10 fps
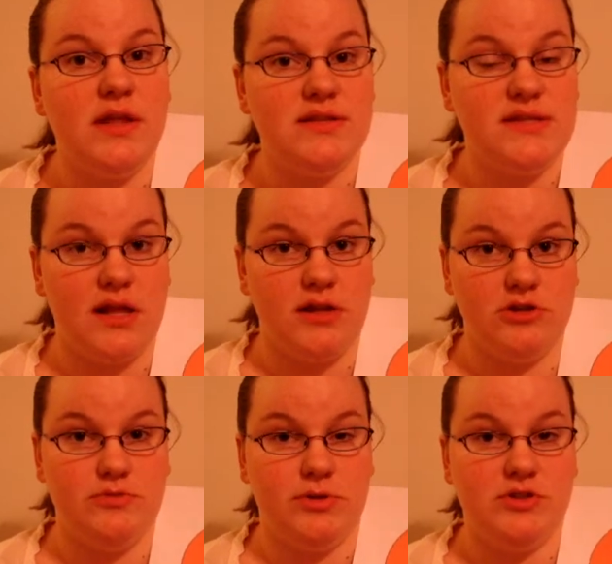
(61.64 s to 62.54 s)
that is
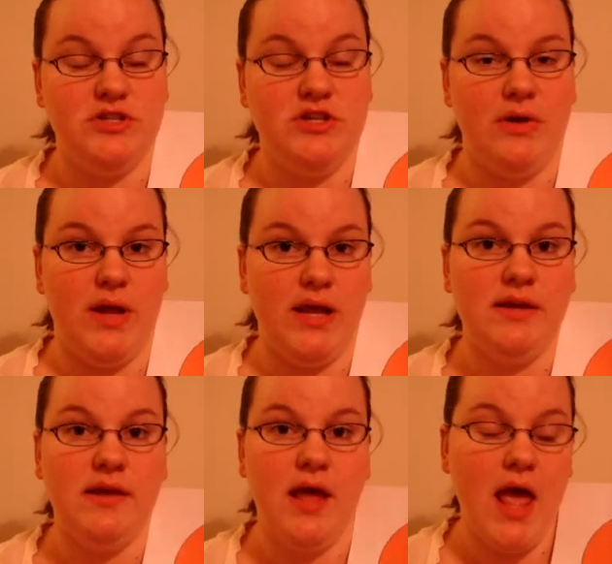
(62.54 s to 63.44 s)
eligible to
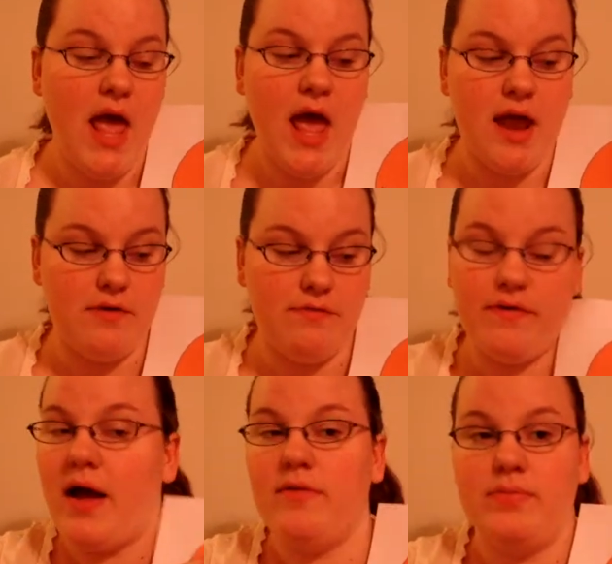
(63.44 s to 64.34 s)
donate, and
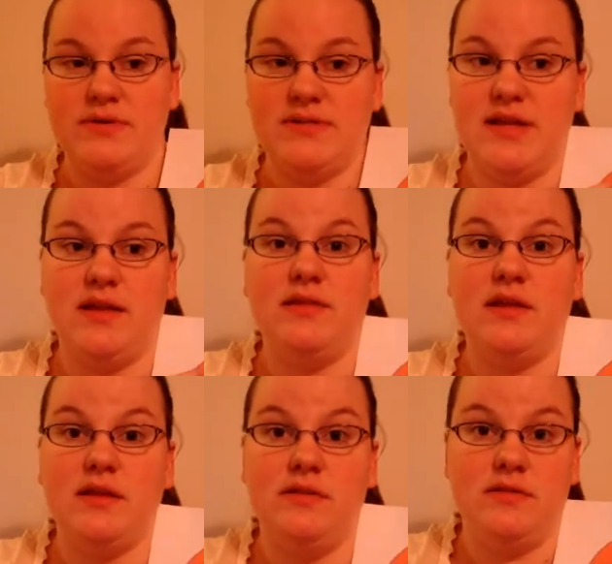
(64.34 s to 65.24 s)

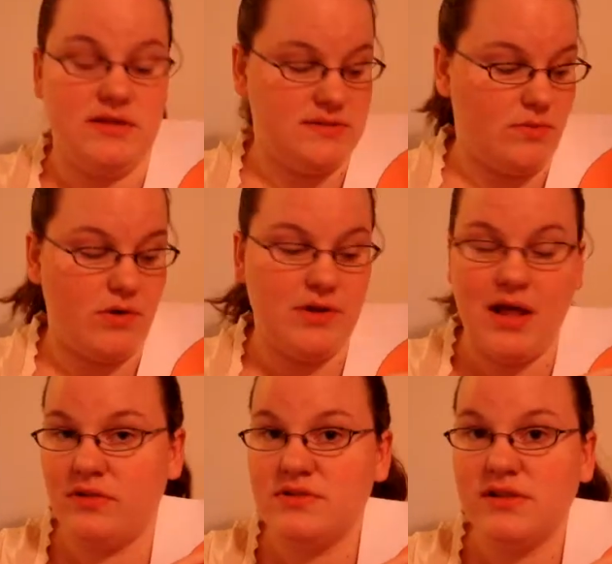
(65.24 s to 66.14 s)
5%, the small
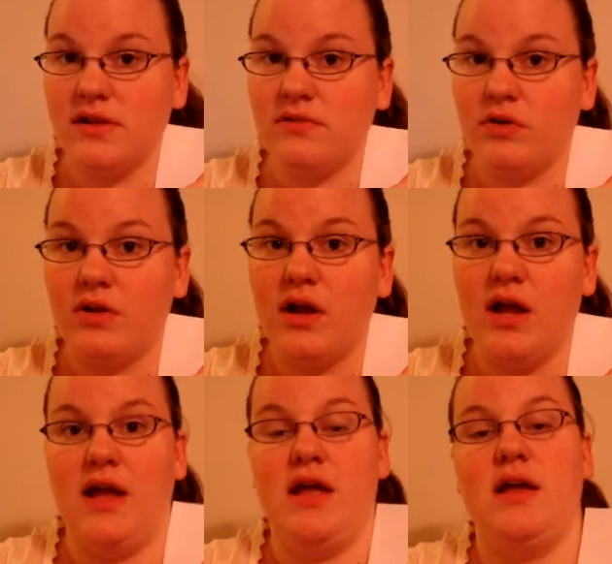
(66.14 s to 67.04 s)
yellow sliver,
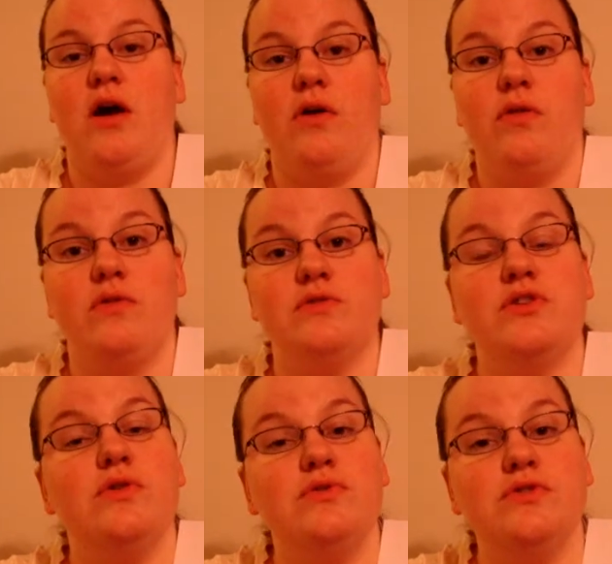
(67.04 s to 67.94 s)
are
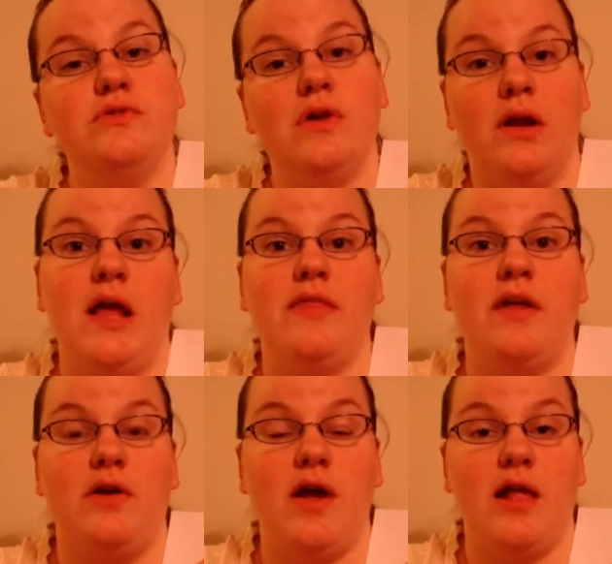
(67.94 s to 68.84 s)
those who do donate
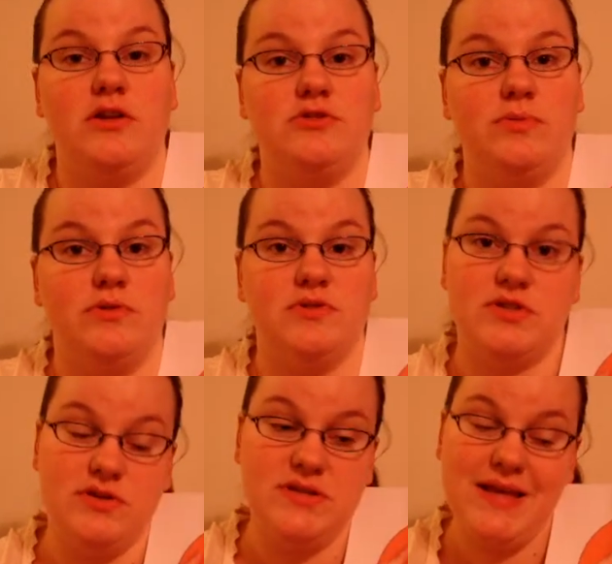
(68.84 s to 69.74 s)
that are eligible.
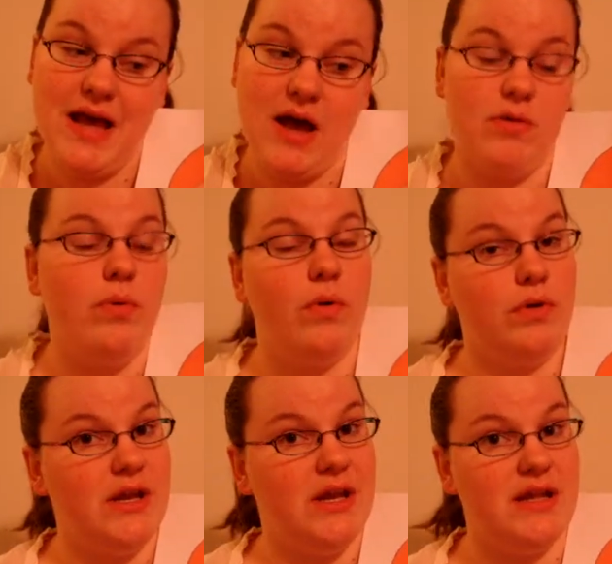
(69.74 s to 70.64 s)
So you see how
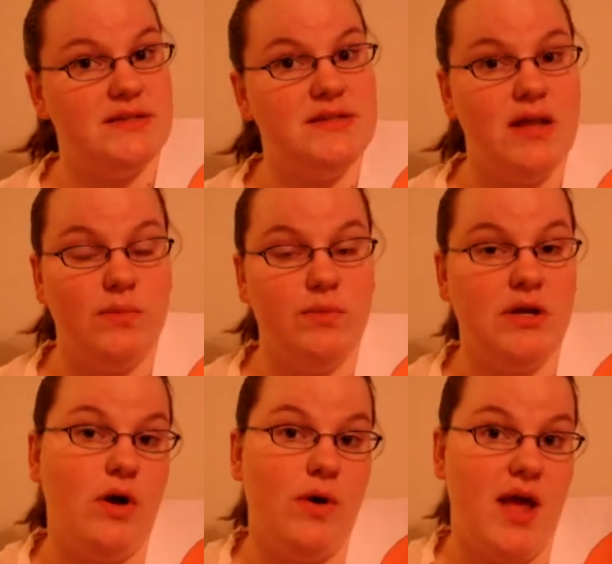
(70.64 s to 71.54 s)
important it is that we
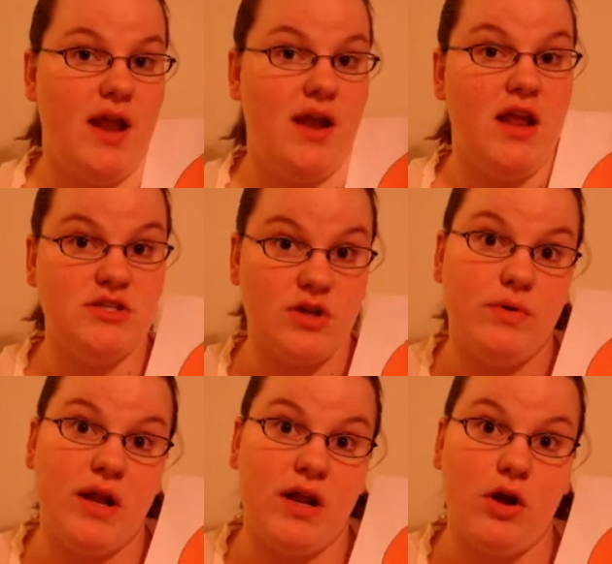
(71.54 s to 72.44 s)
go ahead and
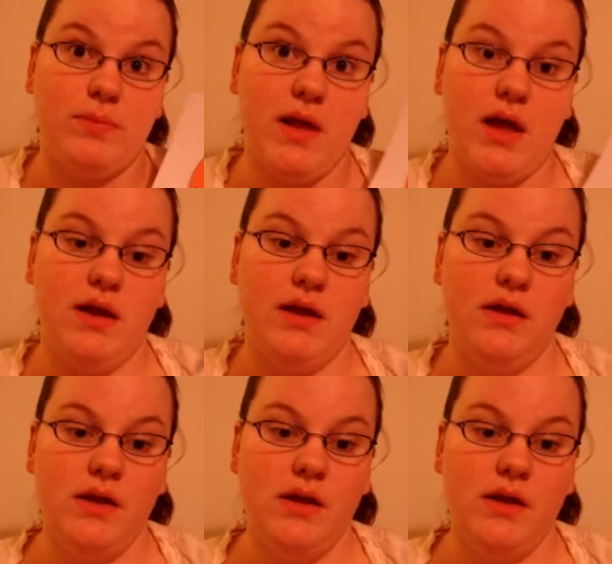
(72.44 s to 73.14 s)
donate our blood.